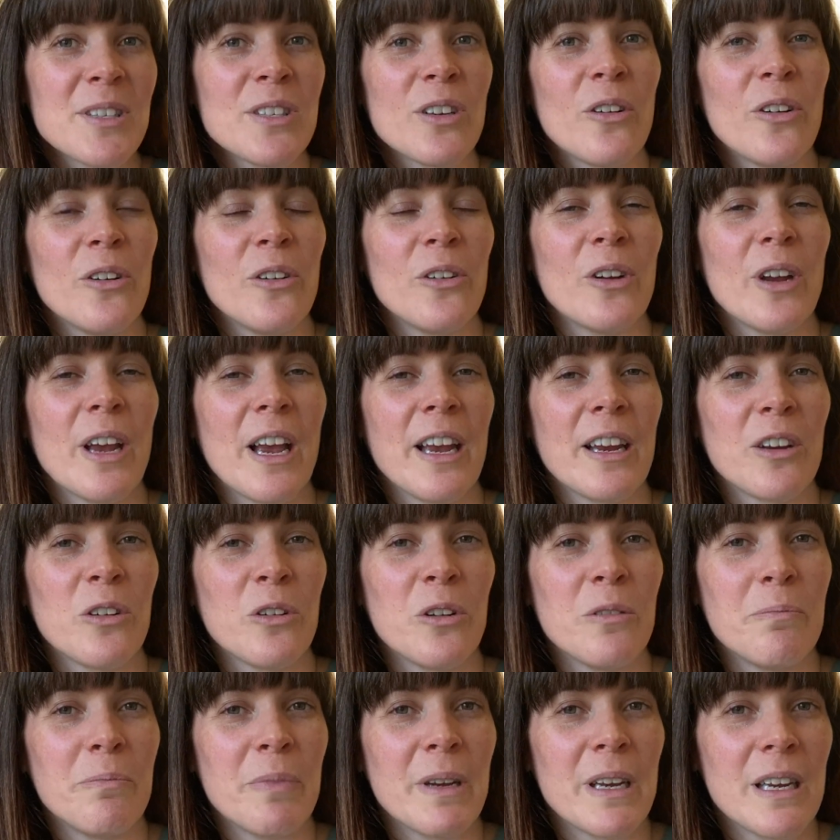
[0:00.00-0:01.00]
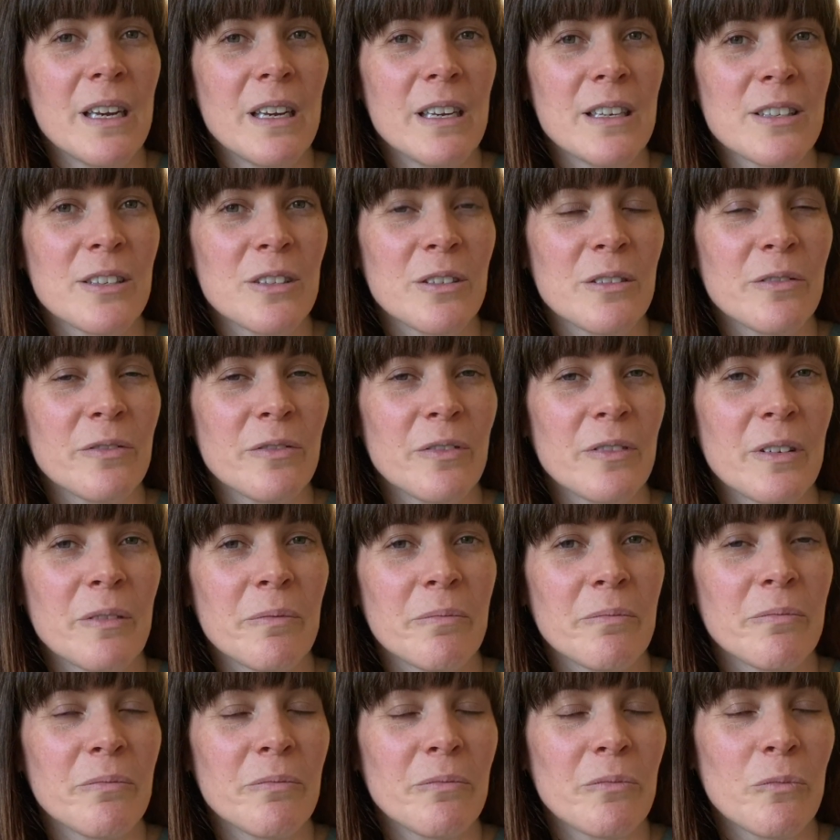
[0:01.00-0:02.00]
so it could be sort of
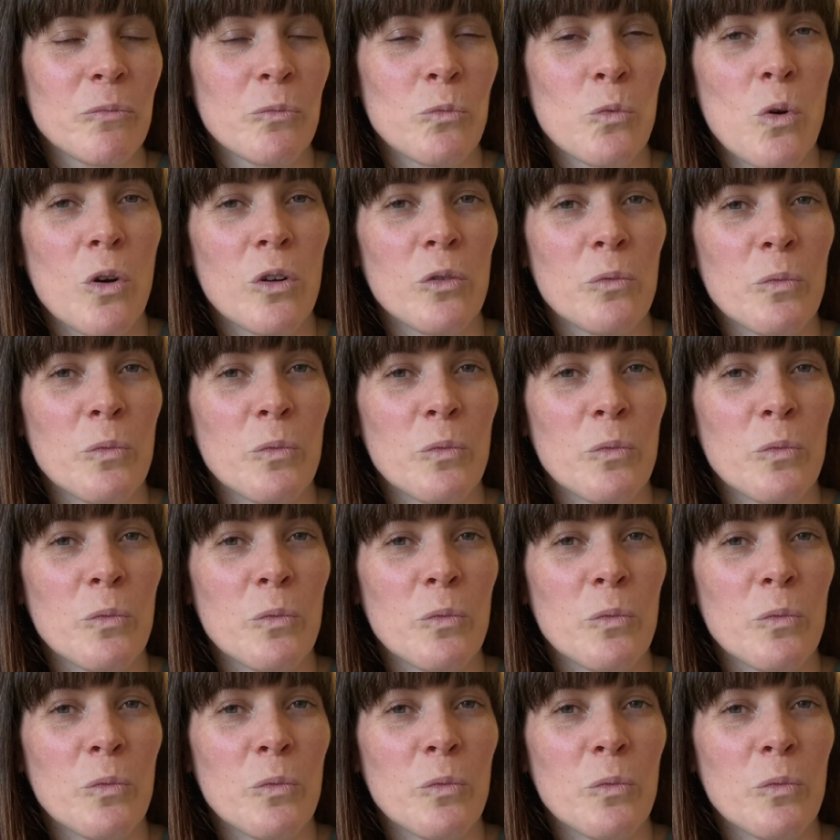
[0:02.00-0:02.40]
worn